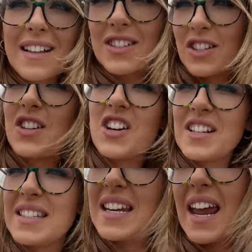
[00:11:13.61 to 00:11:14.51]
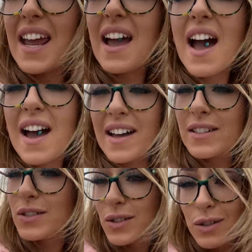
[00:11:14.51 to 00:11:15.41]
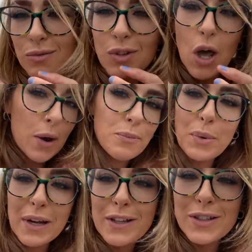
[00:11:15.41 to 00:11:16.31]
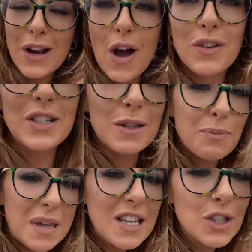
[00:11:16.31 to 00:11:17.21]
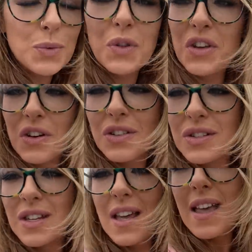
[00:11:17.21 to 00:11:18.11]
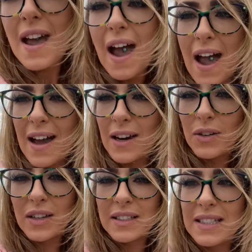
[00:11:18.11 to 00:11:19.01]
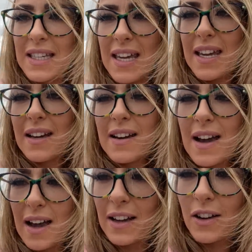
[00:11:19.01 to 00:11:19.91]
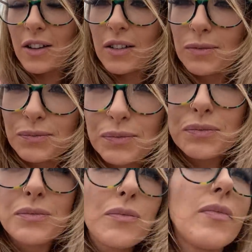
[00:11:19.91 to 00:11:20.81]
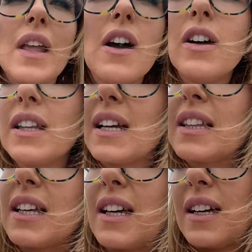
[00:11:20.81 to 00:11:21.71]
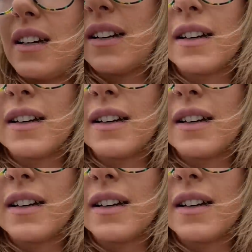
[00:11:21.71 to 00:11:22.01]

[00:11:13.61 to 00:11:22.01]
It's such a nice day and thought I'd bring us along to the beach with us, and you can see, hang on, all like the